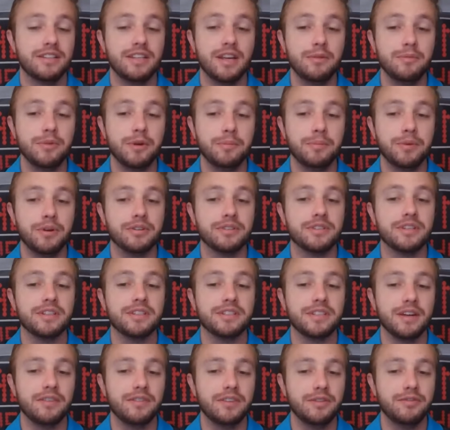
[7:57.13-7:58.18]
Dameon Pierce had
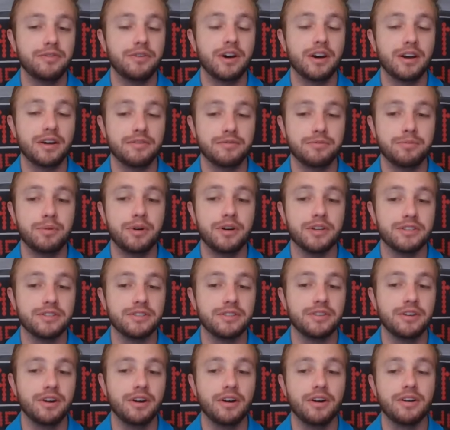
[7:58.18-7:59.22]
75 plus
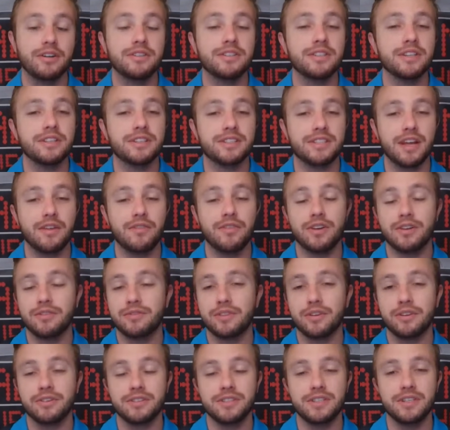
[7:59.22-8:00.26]
yards in seven of
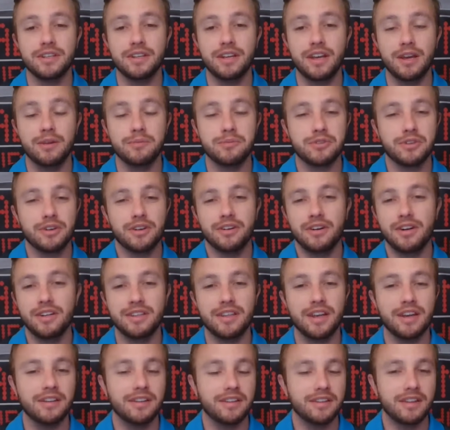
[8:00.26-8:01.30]
13 games. So I like
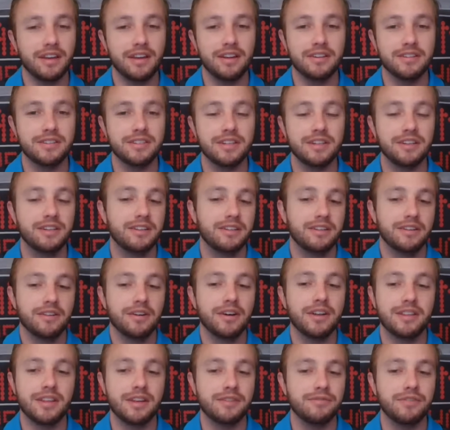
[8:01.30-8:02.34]
that that it's in, you know,
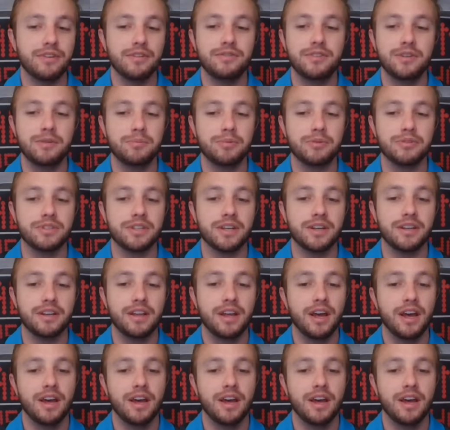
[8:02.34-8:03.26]
at that 50%